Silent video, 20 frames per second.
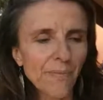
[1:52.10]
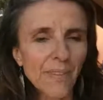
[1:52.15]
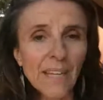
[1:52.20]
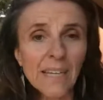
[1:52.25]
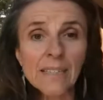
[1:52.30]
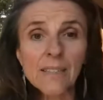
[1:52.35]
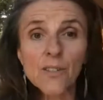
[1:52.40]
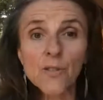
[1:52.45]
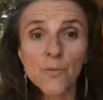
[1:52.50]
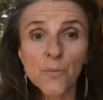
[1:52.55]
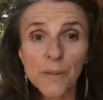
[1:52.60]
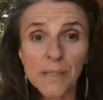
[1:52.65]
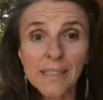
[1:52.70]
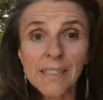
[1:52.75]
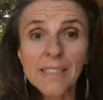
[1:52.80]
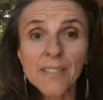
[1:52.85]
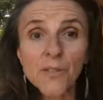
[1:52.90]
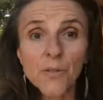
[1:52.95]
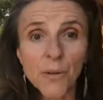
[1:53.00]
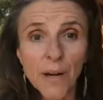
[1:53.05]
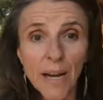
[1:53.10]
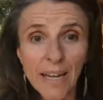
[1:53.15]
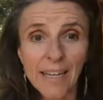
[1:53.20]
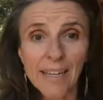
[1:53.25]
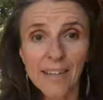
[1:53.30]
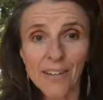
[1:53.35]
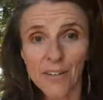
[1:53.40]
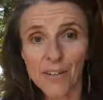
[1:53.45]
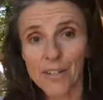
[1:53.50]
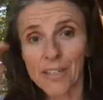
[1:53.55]
It's really dry
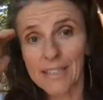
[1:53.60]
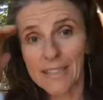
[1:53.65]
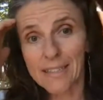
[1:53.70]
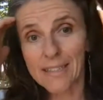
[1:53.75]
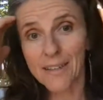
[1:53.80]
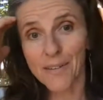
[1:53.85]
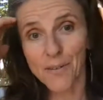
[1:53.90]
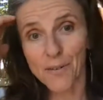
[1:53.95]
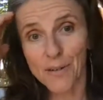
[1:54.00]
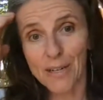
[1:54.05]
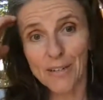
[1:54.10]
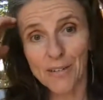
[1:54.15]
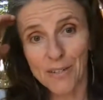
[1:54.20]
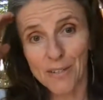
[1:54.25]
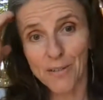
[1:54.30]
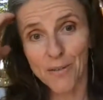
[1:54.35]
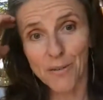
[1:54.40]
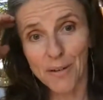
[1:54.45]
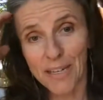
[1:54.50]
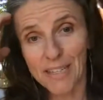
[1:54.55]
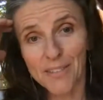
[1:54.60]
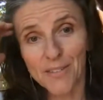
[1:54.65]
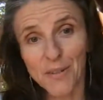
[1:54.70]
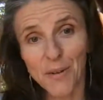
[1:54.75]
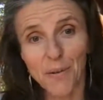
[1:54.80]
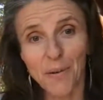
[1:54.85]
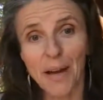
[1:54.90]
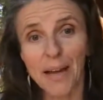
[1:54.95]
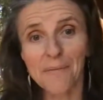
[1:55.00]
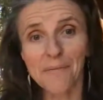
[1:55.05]
here in Southern Arizona, so
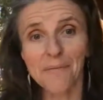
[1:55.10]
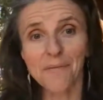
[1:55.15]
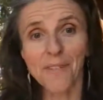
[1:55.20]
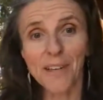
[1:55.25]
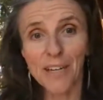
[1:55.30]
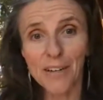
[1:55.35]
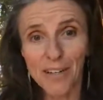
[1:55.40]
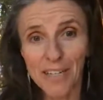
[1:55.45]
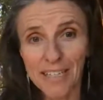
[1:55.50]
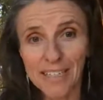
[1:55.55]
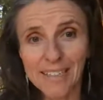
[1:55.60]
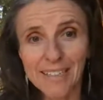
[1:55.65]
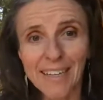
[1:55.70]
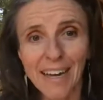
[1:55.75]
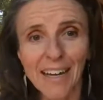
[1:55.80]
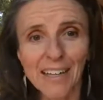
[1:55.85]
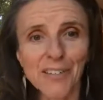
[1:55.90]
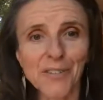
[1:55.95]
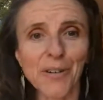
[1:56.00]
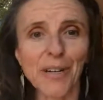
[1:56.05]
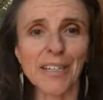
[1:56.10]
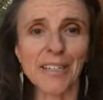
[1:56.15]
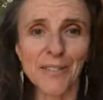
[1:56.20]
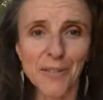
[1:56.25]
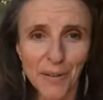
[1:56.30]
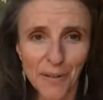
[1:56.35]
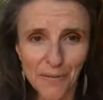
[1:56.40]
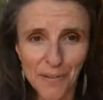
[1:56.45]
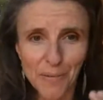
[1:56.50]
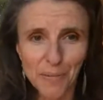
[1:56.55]
I'm very dehydrated,
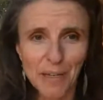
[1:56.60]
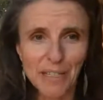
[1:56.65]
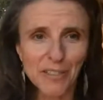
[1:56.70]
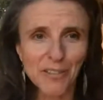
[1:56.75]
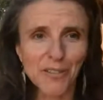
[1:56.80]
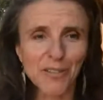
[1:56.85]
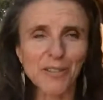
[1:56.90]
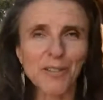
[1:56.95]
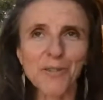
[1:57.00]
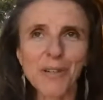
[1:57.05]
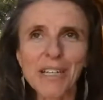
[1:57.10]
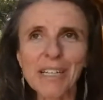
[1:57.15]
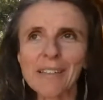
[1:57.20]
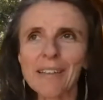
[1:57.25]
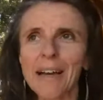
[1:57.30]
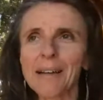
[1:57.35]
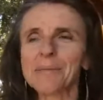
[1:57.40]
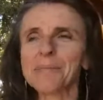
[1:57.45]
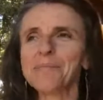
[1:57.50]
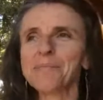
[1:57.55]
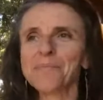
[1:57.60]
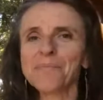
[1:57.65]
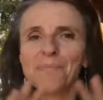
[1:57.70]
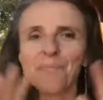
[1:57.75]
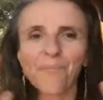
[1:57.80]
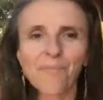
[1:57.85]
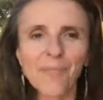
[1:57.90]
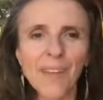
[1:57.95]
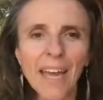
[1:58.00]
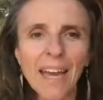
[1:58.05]
so I have to make sure to drink a lot.
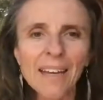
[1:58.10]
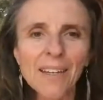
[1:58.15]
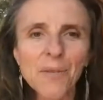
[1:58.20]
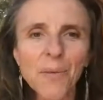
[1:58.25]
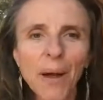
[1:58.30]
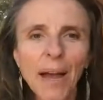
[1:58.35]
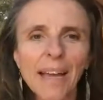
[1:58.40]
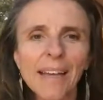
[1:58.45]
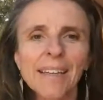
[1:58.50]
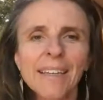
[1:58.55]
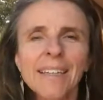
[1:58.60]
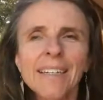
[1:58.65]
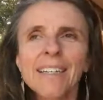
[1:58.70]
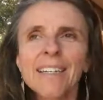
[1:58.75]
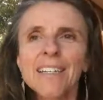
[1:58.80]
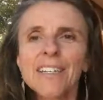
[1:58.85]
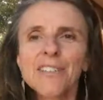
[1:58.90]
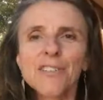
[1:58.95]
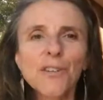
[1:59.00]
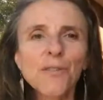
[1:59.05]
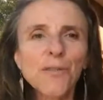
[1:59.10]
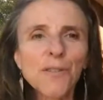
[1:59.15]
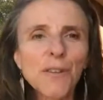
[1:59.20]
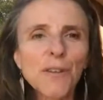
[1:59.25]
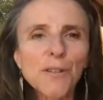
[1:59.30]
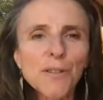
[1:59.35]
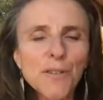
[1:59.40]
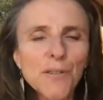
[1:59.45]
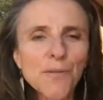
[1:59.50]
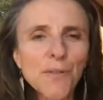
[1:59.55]
Anyway, so for
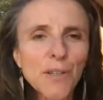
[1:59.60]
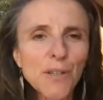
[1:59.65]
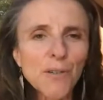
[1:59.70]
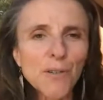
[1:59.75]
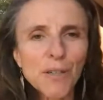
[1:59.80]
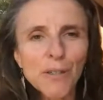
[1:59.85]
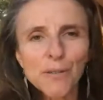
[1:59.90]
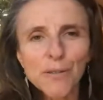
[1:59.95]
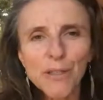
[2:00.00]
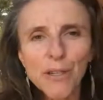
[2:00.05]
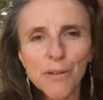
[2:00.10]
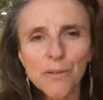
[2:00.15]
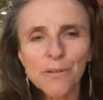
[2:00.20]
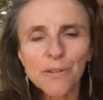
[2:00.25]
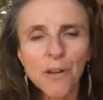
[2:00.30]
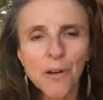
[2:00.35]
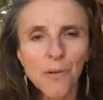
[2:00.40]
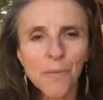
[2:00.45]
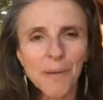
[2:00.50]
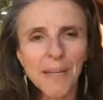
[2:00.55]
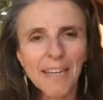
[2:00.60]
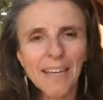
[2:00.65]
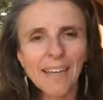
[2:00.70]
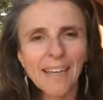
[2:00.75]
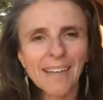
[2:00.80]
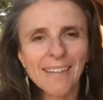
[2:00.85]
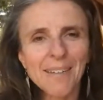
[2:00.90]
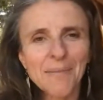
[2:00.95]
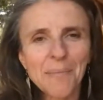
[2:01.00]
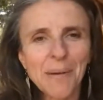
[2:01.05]
those of you who don't know
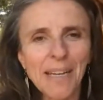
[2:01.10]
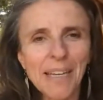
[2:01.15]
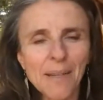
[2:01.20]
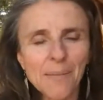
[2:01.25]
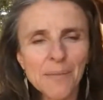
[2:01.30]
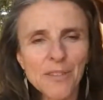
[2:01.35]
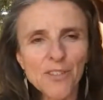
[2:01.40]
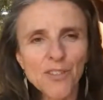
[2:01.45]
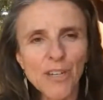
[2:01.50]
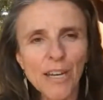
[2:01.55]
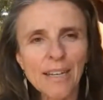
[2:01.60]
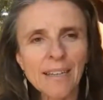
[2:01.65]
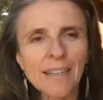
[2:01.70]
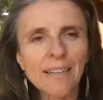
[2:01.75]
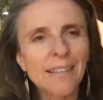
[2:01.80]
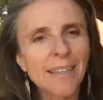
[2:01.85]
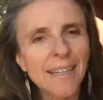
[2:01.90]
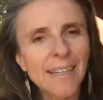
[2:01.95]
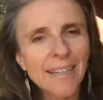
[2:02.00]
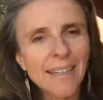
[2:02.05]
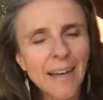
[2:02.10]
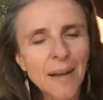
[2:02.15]
me, my name's Jenny Glick.